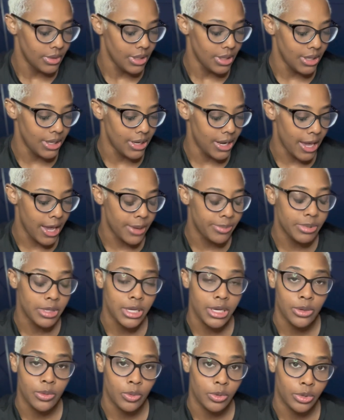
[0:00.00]
An
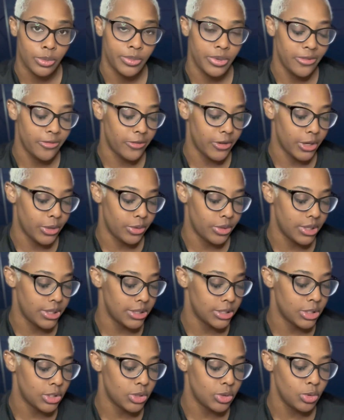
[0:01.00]
applicant will be found
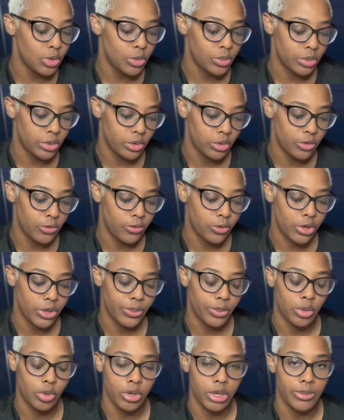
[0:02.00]
unsuitable for
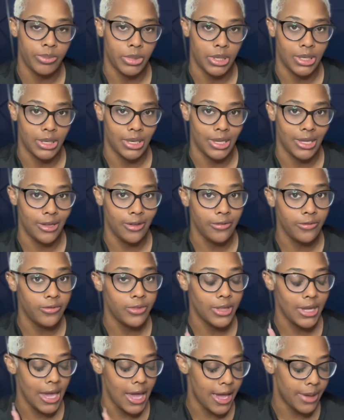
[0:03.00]
employment if
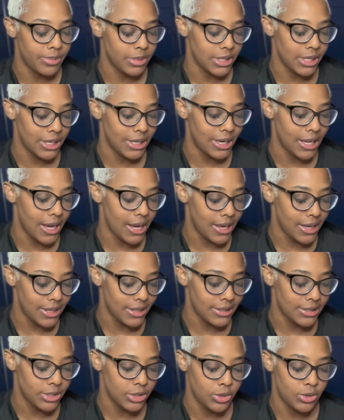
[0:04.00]
the applicant
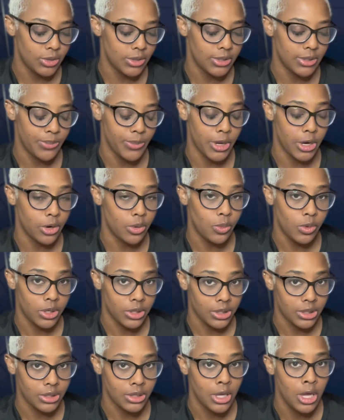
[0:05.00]
has used
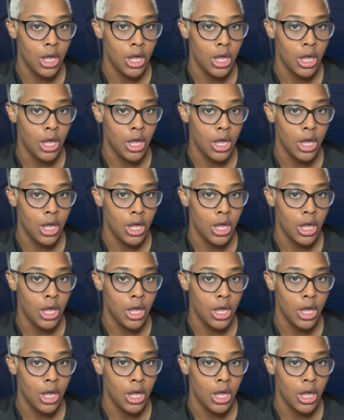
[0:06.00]
marijuana